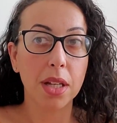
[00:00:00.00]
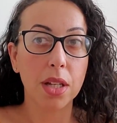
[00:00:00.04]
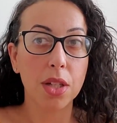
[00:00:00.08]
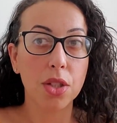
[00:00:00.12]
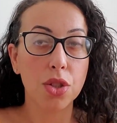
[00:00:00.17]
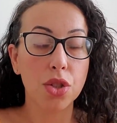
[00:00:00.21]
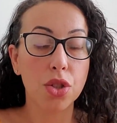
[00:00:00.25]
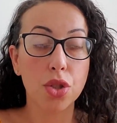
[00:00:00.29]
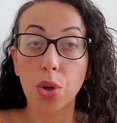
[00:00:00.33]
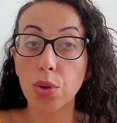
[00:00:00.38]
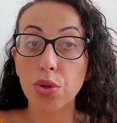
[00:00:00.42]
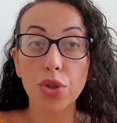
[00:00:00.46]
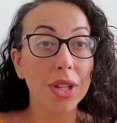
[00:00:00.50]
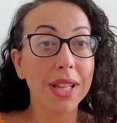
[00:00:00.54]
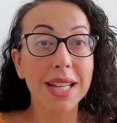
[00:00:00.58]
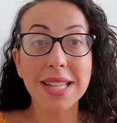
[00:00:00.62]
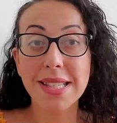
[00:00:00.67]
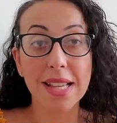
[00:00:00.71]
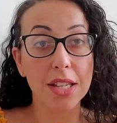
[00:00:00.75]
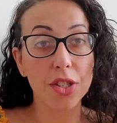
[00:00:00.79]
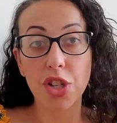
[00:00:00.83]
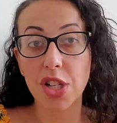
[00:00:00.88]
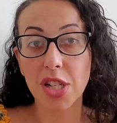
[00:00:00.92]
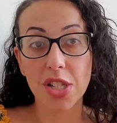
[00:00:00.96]

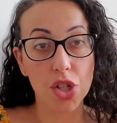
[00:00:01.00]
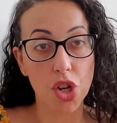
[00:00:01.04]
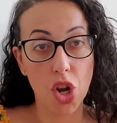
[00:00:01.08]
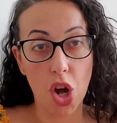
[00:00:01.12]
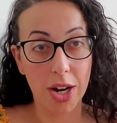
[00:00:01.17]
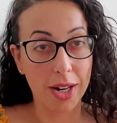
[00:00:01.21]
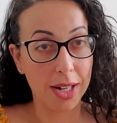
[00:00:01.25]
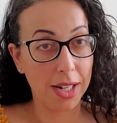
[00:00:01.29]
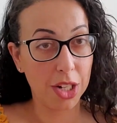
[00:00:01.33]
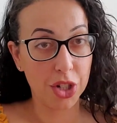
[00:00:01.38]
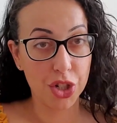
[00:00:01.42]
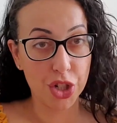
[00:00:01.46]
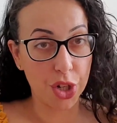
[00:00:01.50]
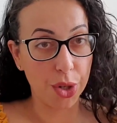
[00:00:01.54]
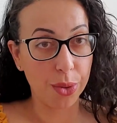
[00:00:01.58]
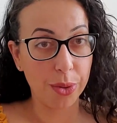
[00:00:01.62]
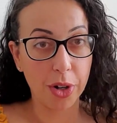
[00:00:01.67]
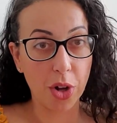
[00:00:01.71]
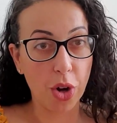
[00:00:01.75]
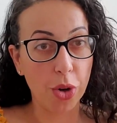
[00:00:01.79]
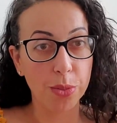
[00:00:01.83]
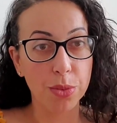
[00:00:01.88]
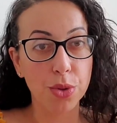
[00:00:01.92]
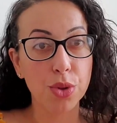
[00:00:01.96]
socialization is not an issue
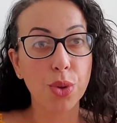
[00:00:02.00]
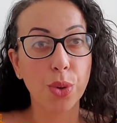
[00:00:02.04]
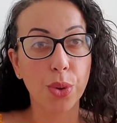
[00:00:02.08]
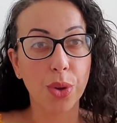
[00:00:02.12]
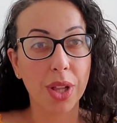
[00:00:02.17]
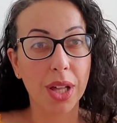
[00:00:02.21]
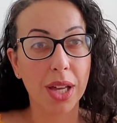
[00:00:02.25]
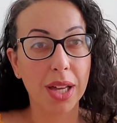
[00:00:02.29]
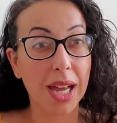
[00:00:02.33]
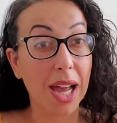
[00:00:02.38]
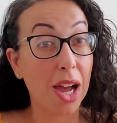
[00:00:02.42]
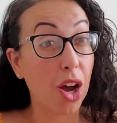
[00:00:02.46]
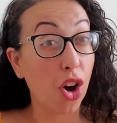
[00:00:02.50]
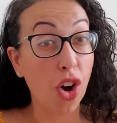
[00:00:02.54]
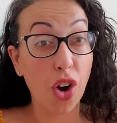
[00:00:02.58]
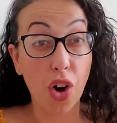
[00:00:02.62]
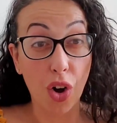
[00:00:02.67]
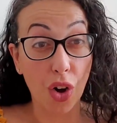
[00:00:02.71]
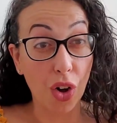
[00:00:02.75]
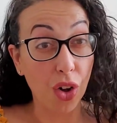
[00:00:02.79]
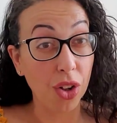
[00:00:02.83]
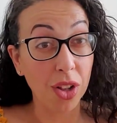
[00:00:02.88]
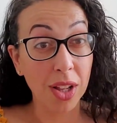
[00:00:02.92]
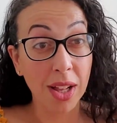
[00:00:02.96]
in homeschooling at
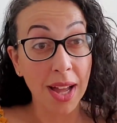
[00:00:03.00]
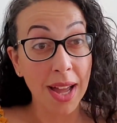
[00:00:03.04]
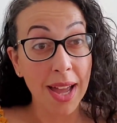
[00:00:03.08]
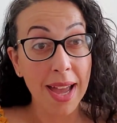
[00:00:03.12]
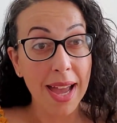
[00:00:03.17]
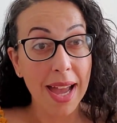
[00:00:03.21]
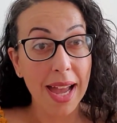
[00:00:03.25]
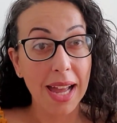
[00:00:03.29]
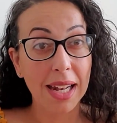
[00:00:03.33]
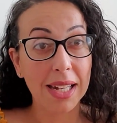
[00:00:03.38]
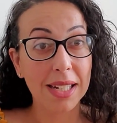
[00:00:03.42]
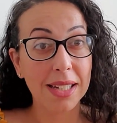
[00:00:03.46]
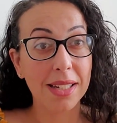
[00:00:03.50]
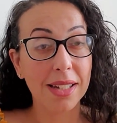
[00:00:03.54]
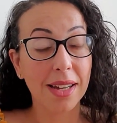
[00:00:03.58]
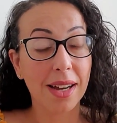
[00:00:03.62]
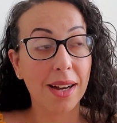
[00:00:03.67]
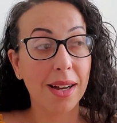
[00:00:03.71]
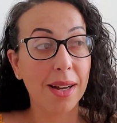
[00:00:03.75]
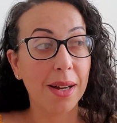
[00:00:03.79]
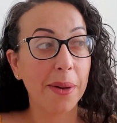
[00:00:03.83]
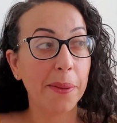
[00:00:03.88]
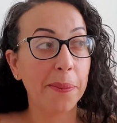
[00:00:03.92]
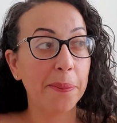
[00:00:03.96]
all. And
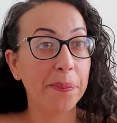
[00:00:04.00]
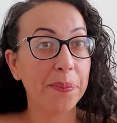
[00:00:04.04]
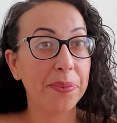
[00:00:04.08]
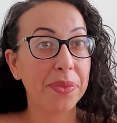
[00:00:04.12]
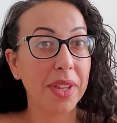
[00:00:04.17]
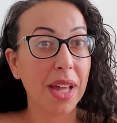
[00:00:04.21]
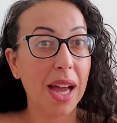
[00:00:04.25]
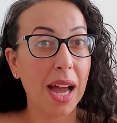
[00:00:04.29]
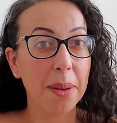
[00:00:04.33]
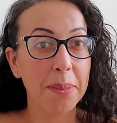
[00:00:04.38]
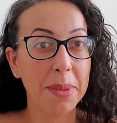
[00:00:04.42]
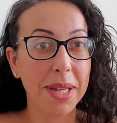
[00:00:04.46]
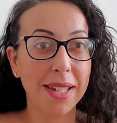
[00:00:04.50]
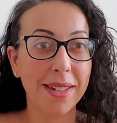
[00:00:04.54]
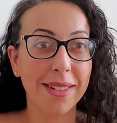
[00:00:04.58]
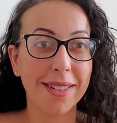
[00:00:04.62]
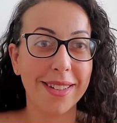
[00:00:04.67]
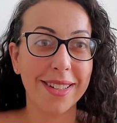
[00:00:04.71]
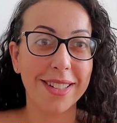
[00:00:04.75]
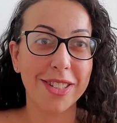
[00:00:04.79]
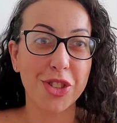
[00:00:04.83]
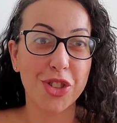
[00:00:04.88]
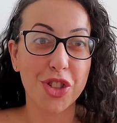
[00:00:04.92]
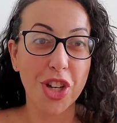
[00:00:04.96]
I
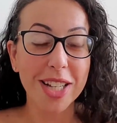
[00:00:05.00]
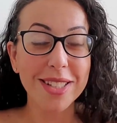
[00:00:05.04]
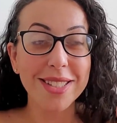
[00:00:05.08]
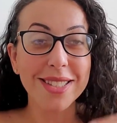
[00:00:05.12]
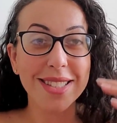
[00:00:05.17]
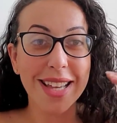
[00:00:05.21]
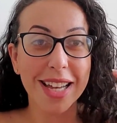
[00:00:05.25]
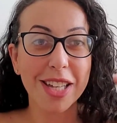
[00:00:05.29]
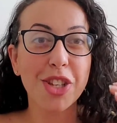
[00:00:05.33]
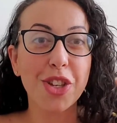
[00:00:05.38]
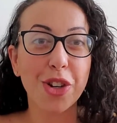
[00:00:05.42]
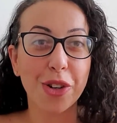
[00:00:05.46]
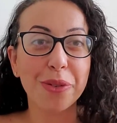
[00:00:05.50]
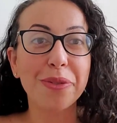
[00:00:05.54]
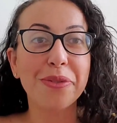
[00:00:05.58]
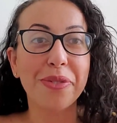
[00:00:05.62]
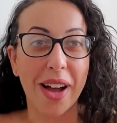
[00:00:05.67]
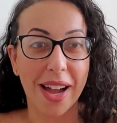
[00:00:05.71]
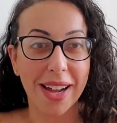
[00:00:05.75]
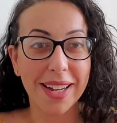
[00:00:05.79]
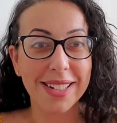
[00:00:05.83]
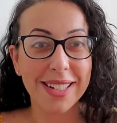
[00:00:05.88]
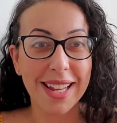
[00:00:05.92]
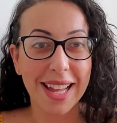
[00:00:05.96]
mean, just like you'll
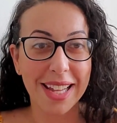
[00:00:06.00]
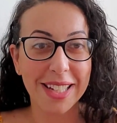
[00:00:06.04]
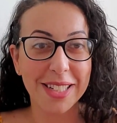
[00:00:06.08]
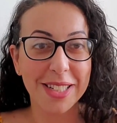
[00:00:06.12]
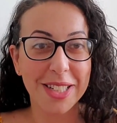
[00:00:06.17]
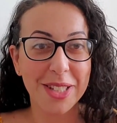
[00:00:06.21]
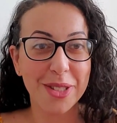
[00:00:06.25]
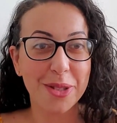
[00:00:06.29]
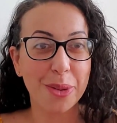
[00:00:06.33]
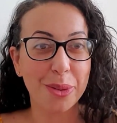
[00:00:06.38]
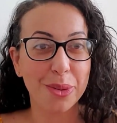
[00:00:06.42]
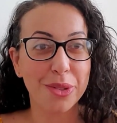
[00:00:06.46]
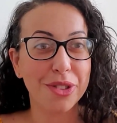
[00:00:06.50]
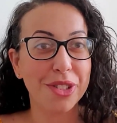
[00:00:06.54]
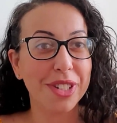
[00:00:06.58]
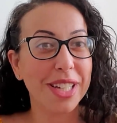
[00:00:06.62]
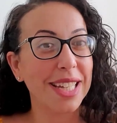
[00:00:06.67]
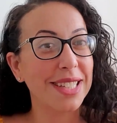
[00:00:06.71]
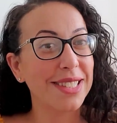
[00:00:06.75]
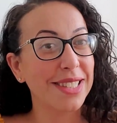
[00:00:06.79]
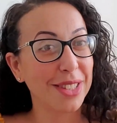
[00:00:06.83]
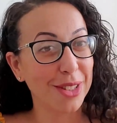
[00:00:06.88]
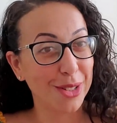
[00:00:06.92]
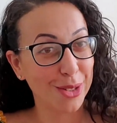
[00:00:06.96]
find antisocial
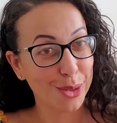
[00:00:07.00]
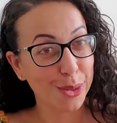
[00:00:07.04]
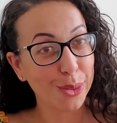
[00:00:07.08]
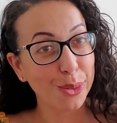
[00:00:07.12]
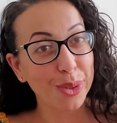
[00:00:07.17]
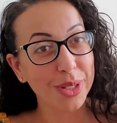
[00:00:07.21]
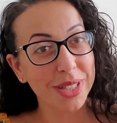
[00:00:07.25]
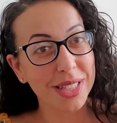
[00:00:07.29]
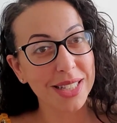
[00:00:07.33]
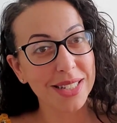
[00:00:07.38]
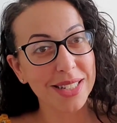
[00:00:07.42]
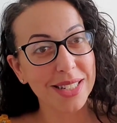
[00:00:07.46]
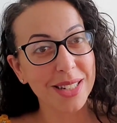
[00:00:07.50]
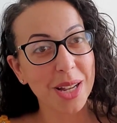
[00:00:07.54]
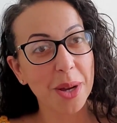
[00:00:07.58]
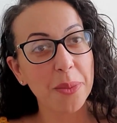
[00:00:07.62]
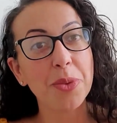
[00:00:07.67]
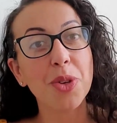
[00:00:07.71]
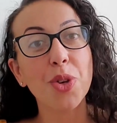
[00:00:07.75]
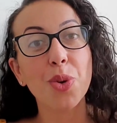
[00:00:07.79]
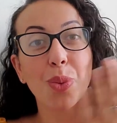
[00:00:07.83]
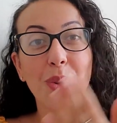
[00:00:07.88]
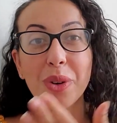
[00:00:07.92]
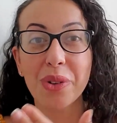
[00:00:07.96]
kids in the school
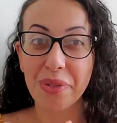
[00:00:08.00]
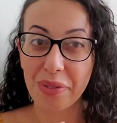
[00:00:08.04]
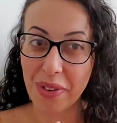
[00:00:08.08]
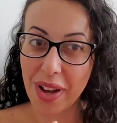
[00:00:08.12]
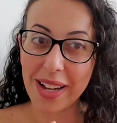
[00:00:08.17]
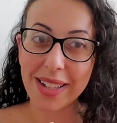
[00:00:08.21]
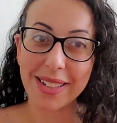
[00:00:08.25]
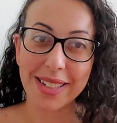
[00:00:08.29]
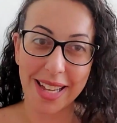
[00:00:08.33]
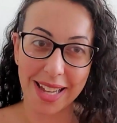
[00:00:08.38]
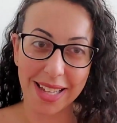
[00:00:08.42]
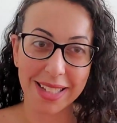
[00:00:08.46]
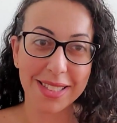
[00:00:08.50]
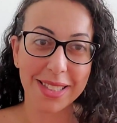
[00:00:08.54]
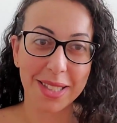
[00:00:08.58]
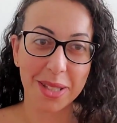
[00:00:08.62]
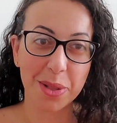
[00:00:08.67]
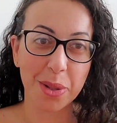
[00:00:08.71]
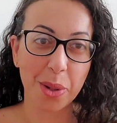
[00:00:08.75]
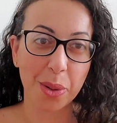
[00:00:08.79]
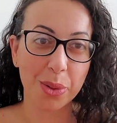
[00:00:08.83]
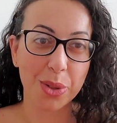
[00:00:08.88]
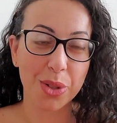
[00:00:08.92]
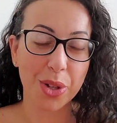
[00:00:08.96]
system, you will find
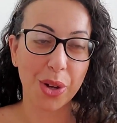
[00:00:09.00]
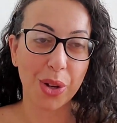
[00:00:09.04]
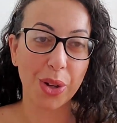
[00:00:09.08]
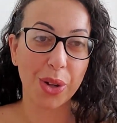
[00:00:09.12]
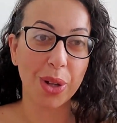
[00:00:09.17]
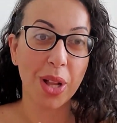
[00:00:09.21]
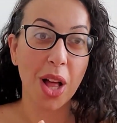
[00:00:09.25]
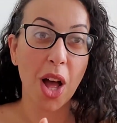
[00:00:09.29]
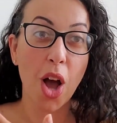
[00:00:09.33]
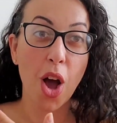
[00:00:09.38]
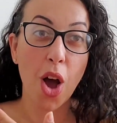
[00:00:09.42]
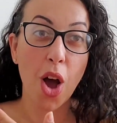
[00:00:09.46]
antisocial